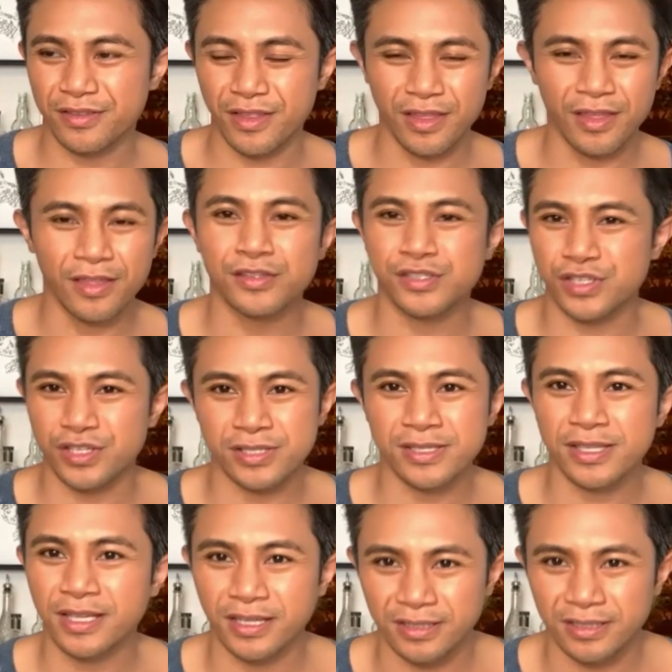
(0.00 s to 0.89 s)
It's
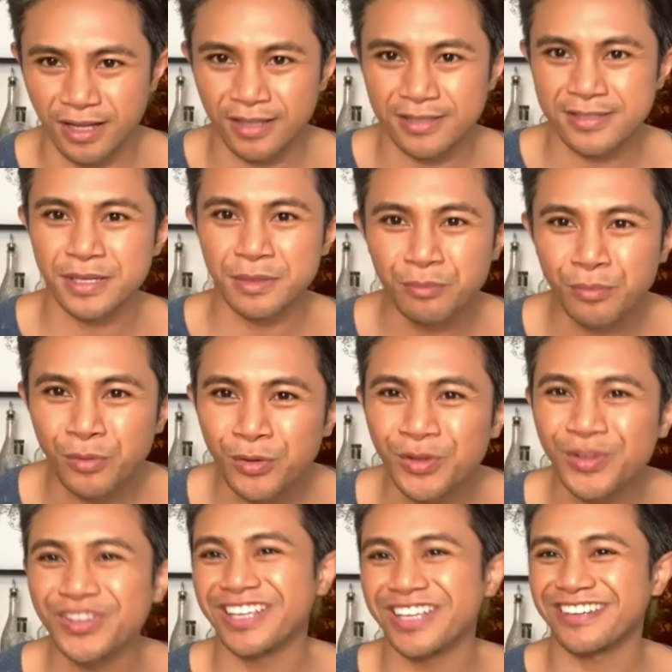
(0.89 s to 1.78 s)
just like a
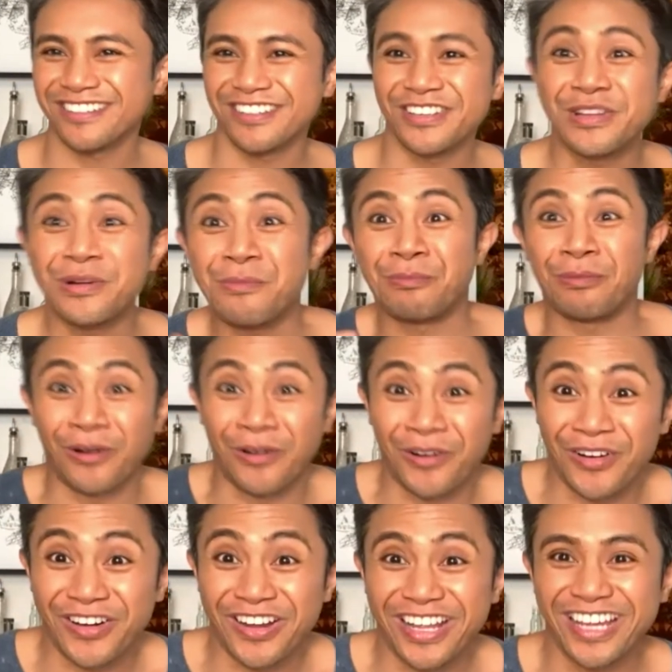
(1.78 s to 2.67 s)
simple, like, you know,
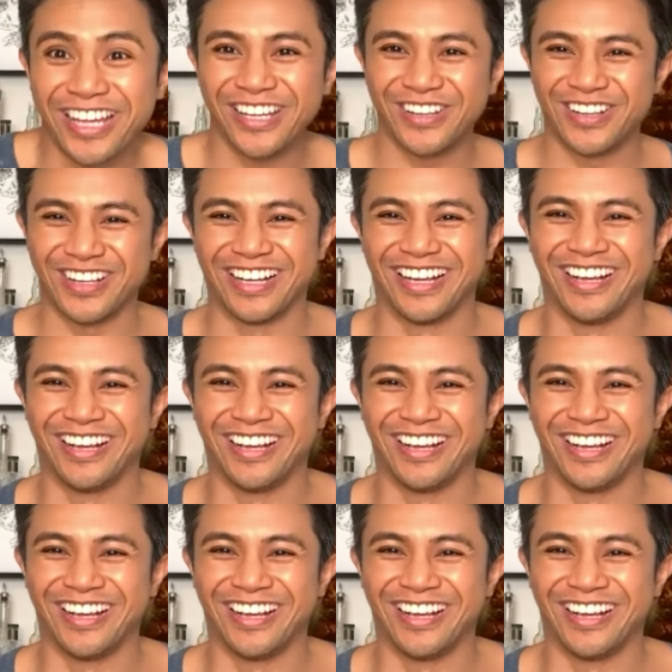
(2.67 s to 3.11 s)
party,